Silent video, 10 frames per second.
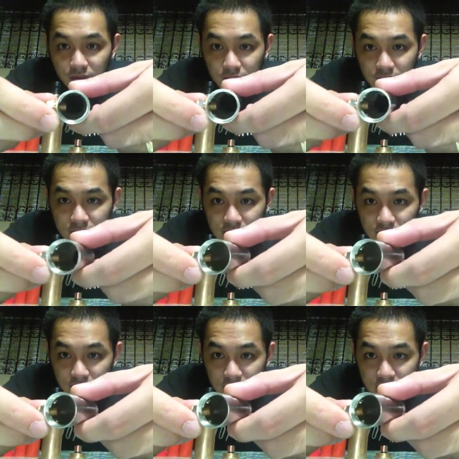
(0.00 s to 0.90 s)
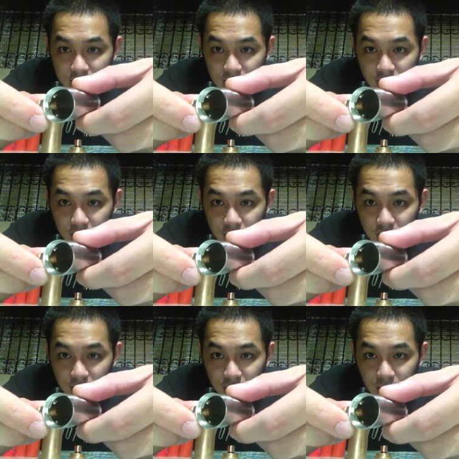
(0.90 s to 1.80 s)
If you can see it inside,
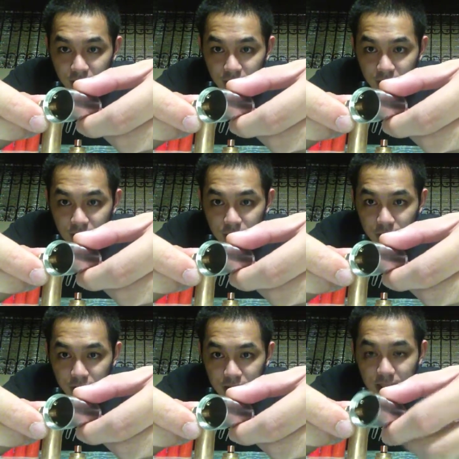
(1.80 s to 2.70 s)
yeah, there, that's what it looks